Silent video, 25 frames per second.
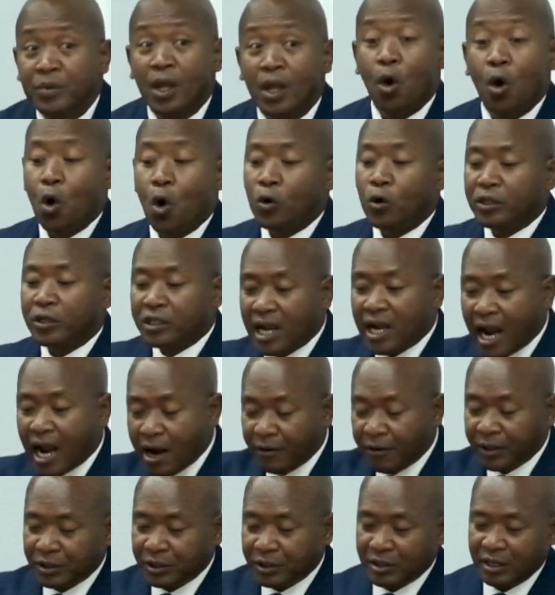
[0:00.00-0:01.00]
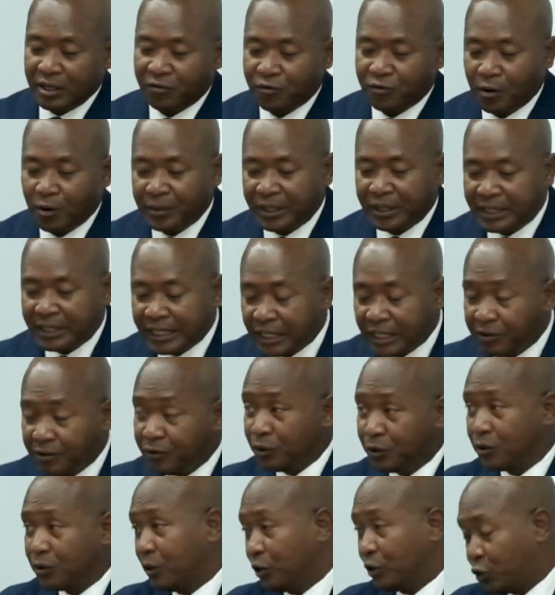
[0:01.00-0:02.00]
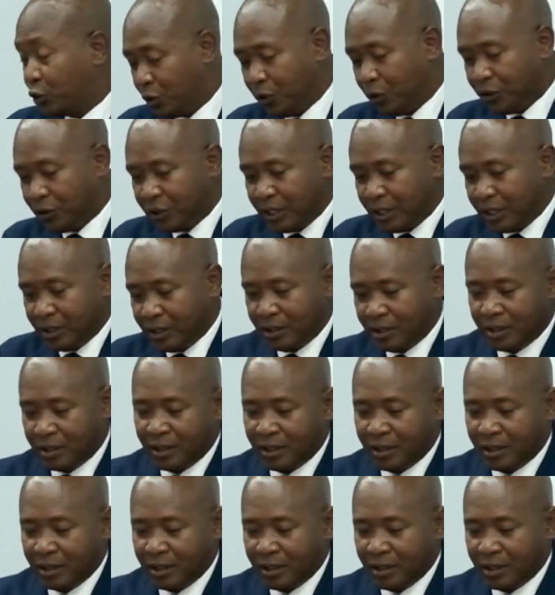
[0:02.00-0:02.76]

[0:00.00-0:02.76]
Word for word: or directly from individual churches,